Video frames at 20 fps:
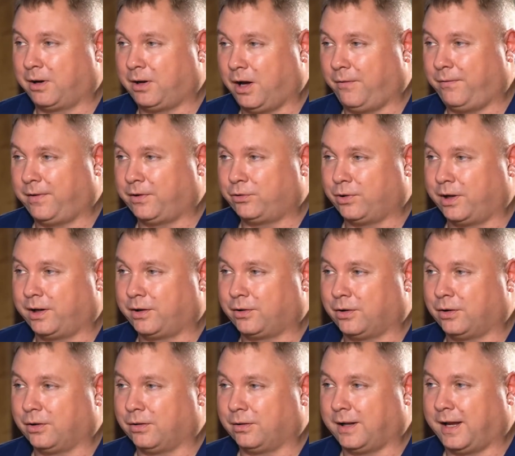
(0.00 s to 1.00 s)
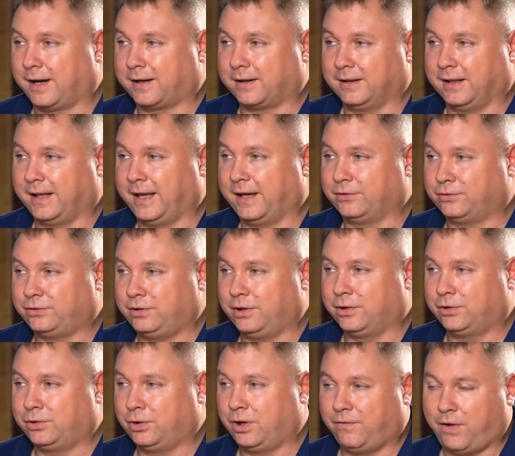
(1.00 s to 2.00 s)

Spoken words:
coffee drinker like in the last year or two.